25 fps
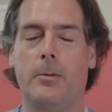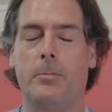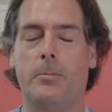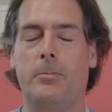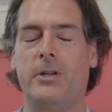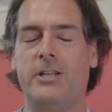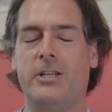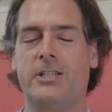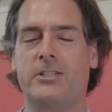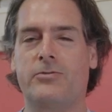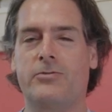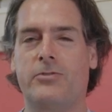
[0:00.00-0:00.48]

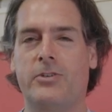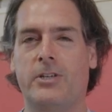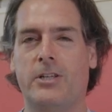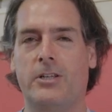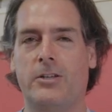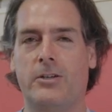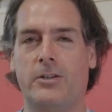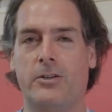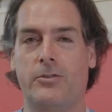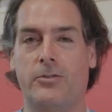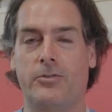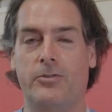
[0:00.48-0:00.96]
please
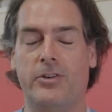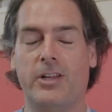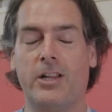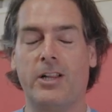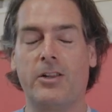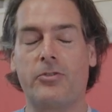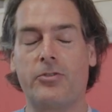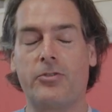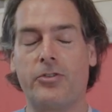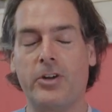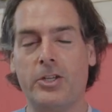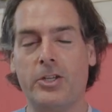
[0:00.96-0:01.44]
feel,
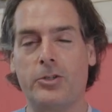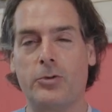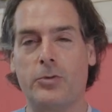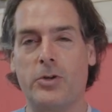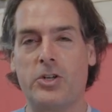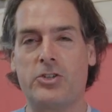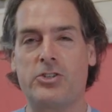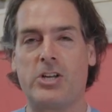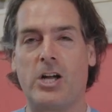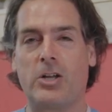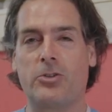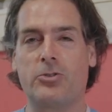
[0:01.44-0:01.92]
feel free to
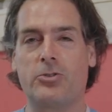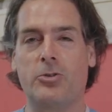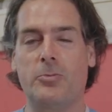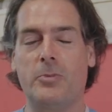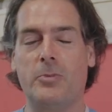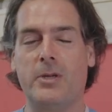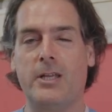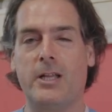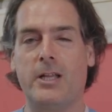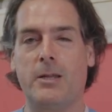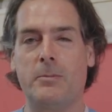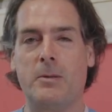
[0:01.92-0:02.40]
reach out to
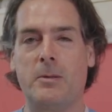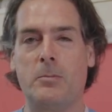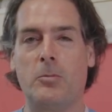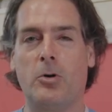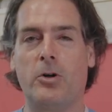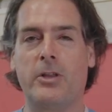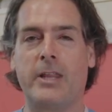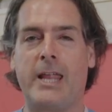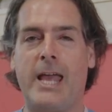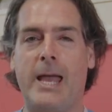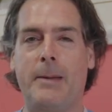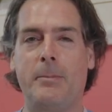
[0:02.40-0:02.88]
me. I'll be
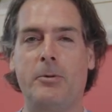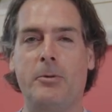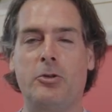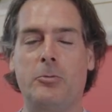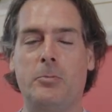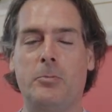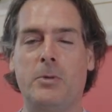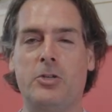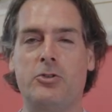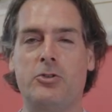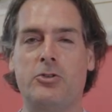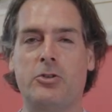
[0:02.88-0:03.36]
more than happy to
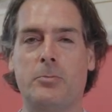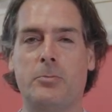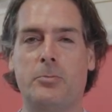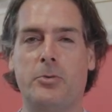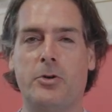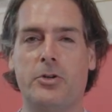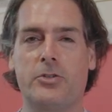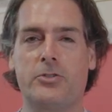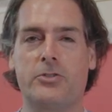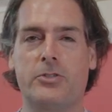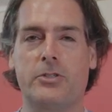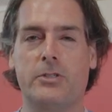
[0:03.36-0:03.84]
meet you in
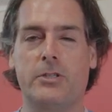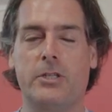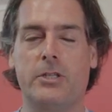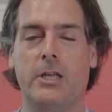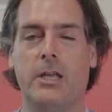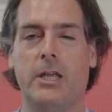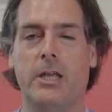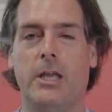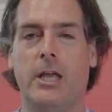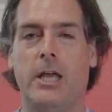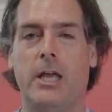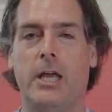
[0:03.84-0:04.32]
person
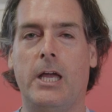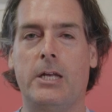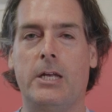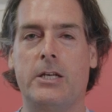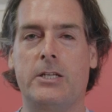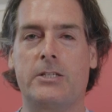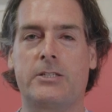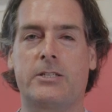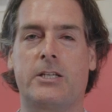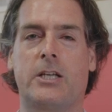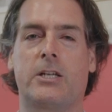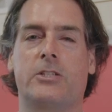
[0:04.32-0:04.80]
and
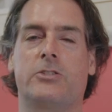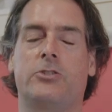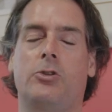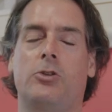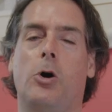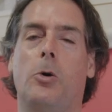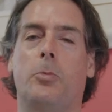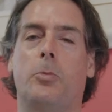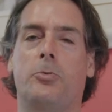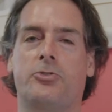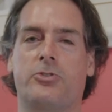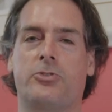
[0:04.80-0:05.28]
discuss the
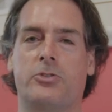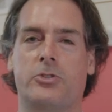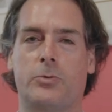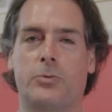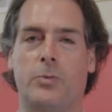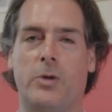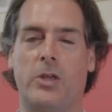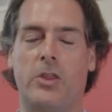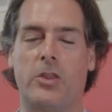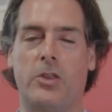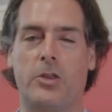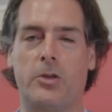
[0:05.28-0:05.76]
options
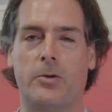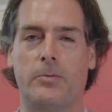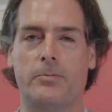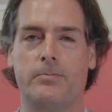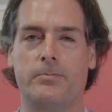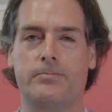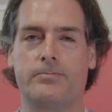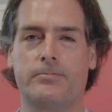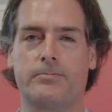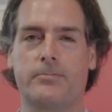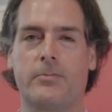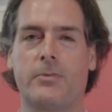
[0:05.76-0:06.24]
with you.
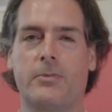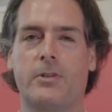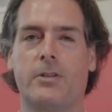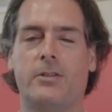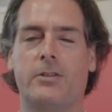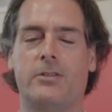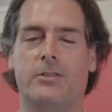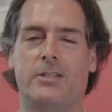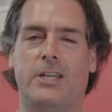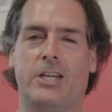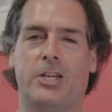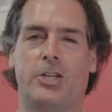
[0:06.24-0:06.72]

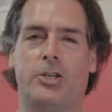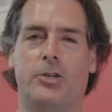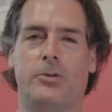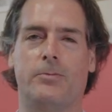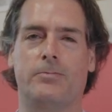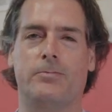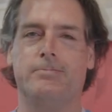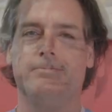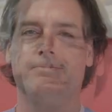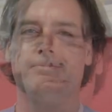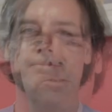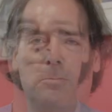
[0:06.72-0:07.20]
Thank you.
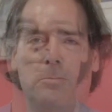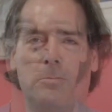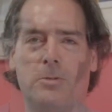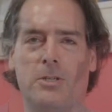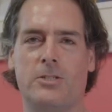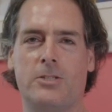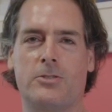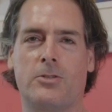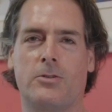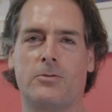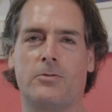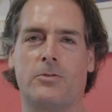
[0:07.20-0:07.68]

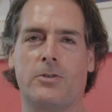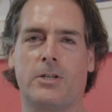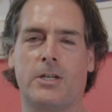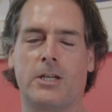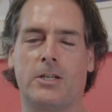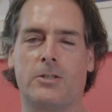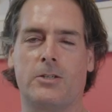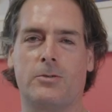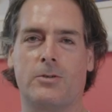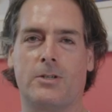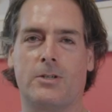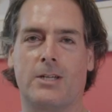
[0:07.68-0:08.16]
Please don't
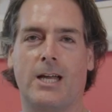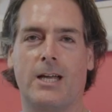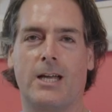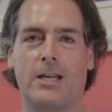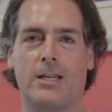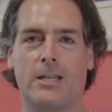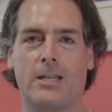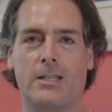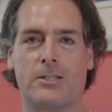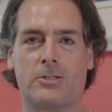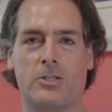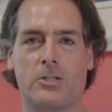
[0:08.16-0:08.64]
forget to
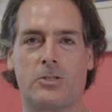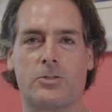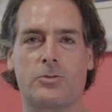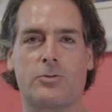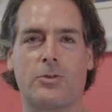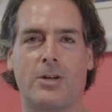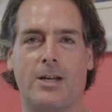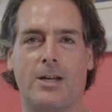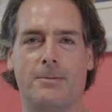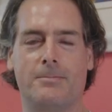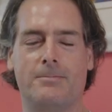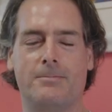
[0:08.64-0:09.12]
like and
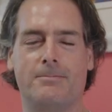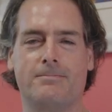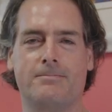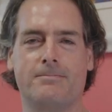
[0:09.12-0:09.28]
subscribe.